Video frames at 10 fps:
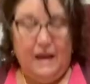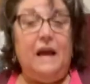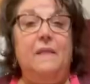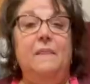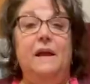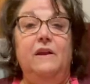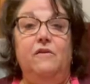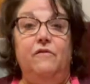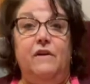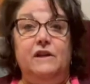And then your
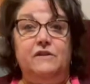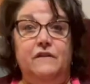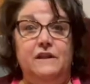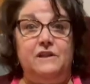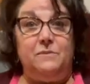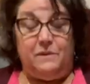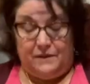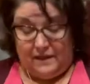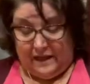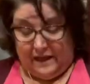fresh vegetables
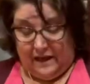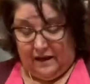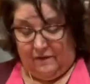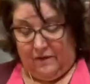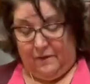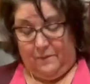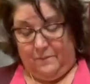that I gave you.